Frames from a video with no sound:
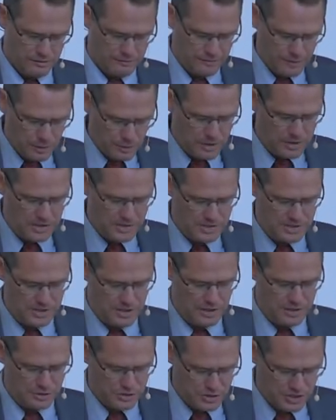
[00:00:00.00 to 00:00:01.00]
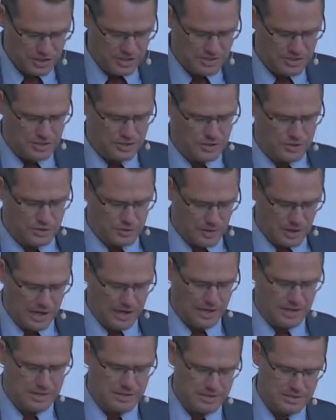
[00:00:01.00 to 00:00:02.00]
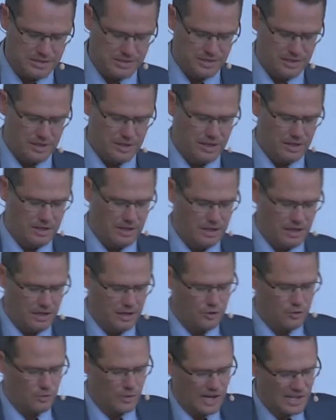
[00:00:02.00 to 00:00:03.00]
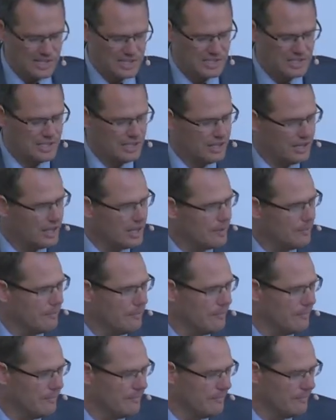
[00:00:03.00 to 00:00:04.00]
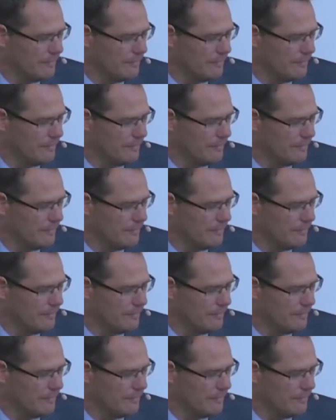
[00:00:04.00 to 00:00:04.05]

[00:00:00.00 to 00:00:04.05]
Focus on Jesus Christ and rest in Him.